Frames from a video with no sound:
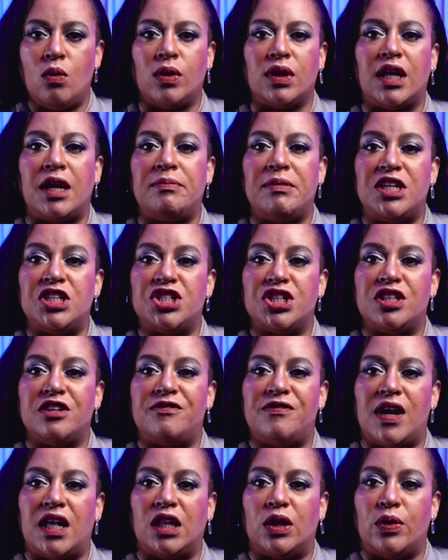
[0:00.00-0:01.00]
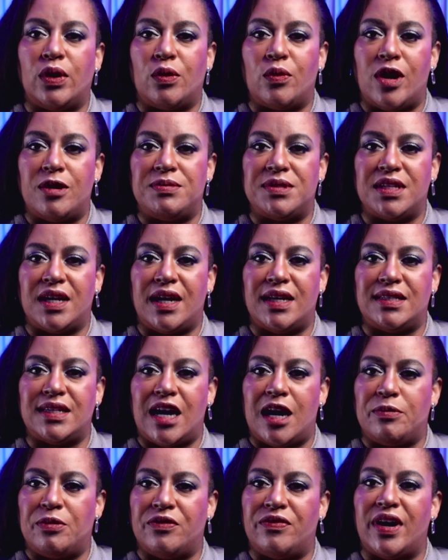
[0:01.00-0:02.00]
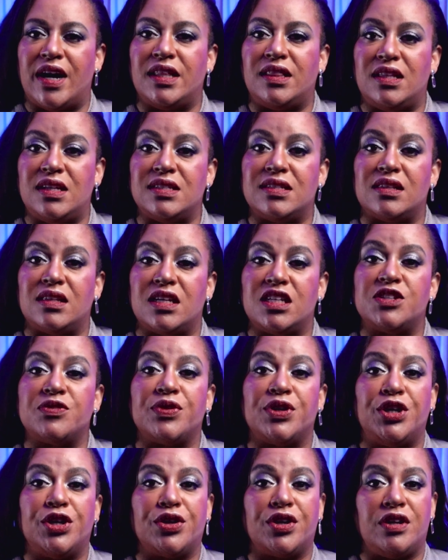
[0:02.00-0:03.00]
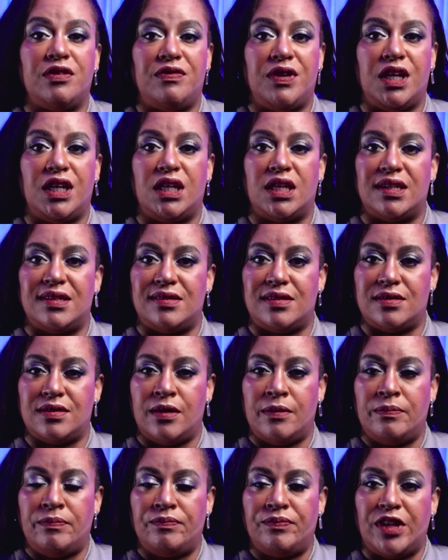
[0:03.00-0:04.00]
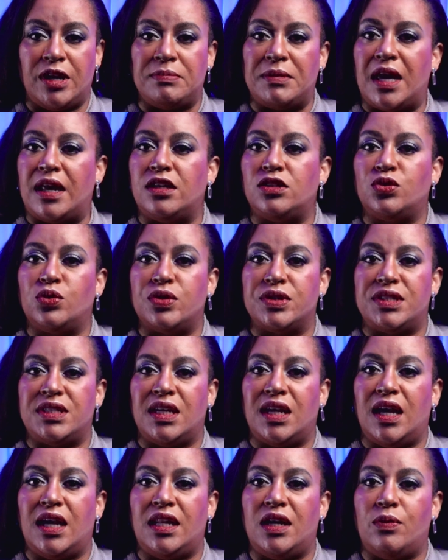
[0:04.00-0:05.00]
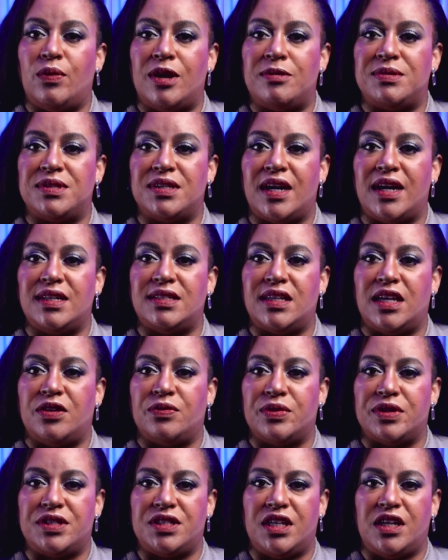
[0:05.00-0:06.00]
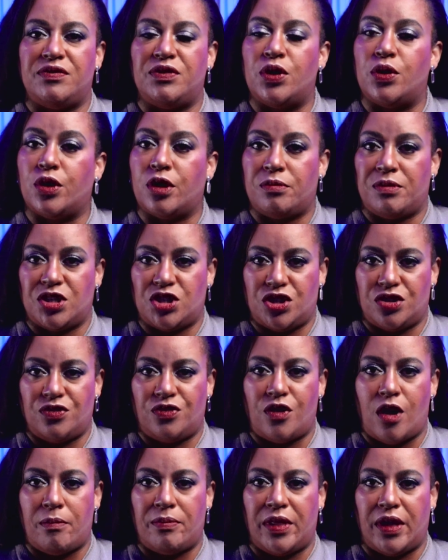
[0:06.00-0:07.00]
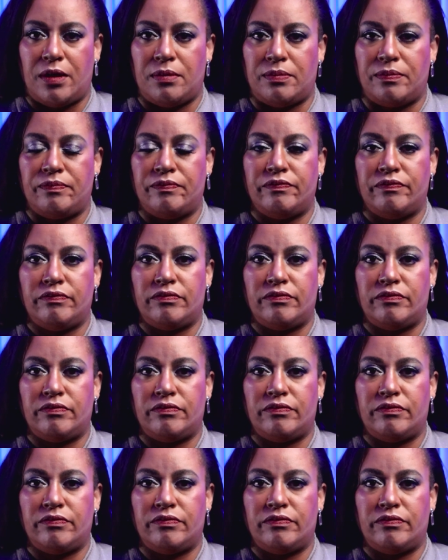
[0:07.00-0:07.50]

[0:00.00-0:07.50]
While I mention the following websites, I provide these links for your convenience. I'm not endorsing any websites and receive no commission from them.